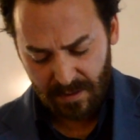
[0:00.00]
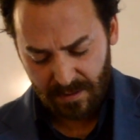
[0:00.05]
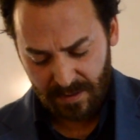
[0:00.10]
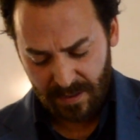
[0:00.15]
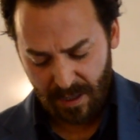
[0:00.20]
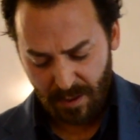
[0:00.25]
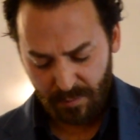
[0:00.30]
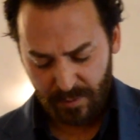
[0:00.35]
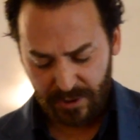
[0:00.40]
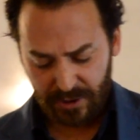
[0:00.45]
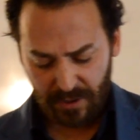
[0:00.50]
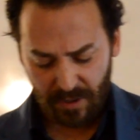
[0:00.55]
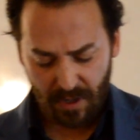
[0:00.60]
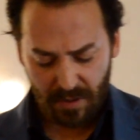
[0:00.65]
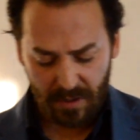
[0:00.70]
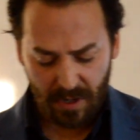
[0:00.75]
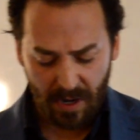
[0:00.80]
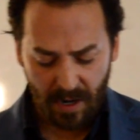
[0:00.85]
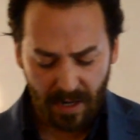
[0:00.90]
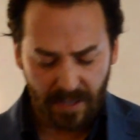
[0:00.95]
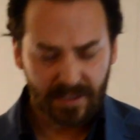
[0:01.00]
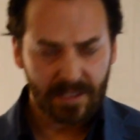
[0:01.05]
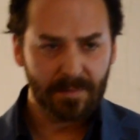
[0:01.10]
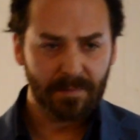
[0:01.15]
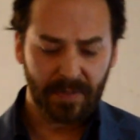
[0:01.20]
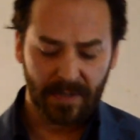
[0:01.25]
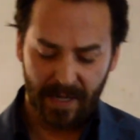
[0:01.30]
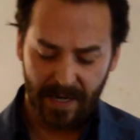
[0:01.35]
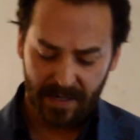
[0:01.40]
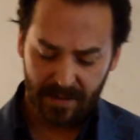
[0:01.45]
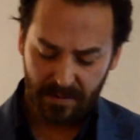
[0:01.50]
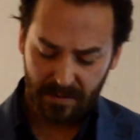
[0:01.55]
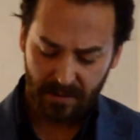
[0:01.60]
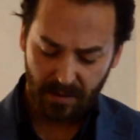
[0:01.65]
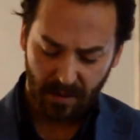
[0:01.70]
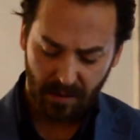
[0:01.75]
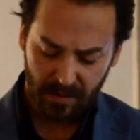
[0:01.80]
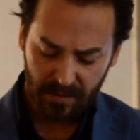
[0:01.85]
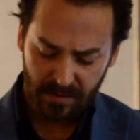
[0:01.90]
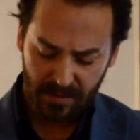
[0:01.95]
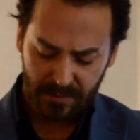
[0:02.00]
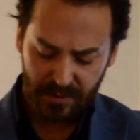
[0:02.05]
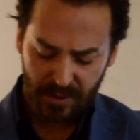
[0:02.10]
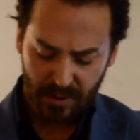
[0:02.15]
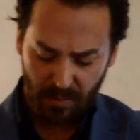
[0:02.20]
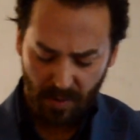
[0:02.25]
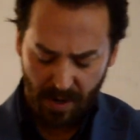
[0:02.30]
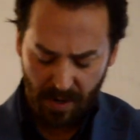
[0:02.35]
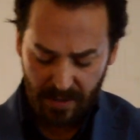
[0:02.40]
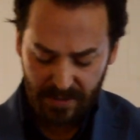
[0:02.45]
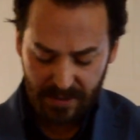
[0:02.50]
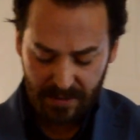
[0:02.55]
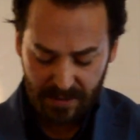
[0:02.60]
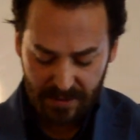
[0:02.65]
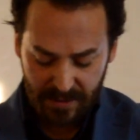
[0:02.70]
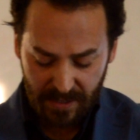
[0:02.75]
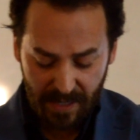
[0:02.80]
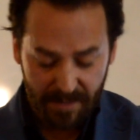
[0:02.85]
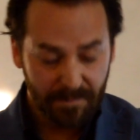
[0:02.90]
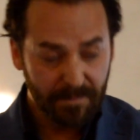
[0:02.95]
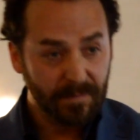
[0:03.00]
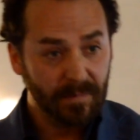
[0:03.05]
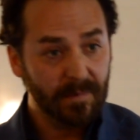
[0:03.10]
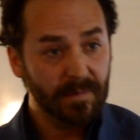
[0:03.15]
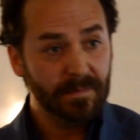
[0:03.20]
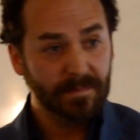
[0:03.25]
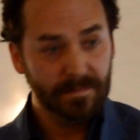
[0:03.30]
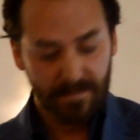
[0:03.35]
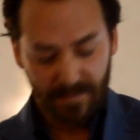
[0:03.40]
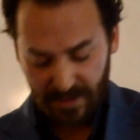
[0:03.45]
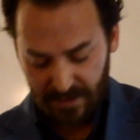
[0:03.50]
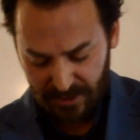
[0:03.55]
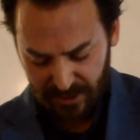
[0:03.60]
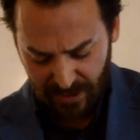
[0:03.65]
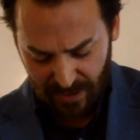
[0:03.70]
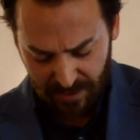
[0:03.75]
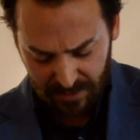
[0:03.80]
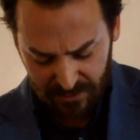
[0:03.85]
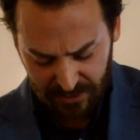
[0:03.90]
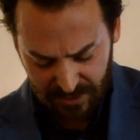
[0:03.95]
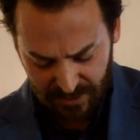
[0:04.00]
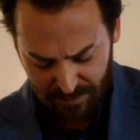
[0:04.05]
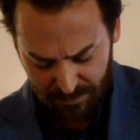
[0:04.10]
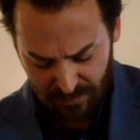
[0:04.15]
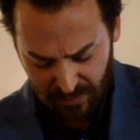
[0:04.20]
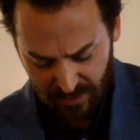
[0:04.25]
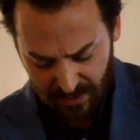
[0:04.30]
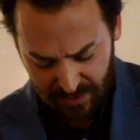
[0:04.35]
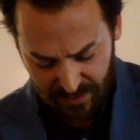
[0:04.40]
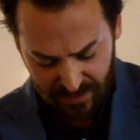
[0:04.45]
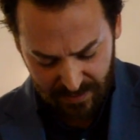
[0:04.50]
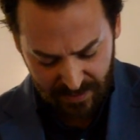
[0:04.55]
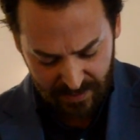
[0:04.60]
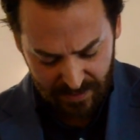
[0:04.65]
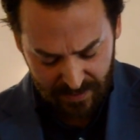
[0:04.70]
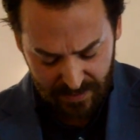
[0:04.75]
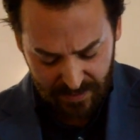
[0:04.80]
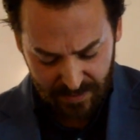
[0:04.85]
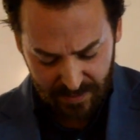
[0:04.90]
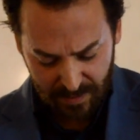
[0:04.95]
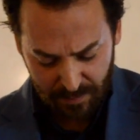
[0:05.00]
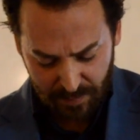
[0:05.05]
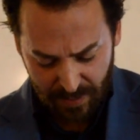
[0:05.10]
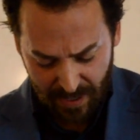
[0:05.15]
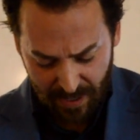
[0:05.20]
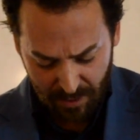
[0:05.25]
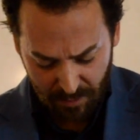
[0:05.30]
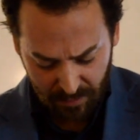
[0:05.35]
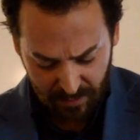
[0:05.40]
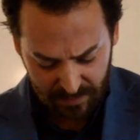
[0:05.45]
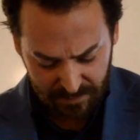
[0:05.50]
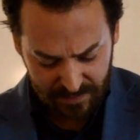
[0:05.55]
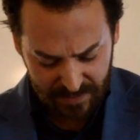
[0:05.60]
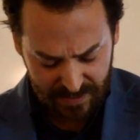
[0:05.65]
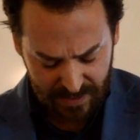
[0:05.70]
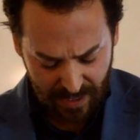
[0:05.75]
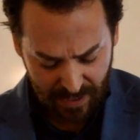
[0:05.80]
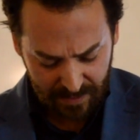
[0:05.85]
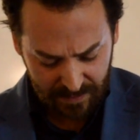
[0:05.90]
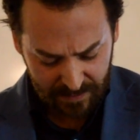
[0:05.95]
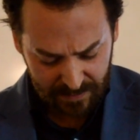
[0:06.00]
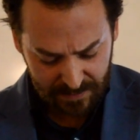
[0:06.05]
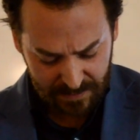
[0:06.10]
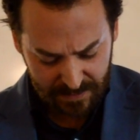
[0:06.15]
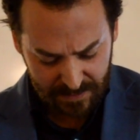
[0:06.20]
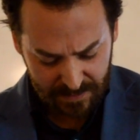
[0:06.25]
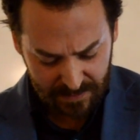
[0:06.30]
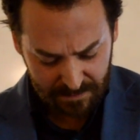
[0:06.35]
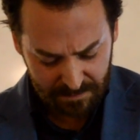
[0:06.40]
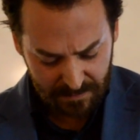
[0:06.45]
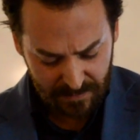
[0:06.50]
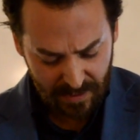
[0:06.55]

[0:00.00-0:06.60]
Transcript: Now, we should all contemplate Cardinal Sarah's insightful and challenging book, The Power of Silence.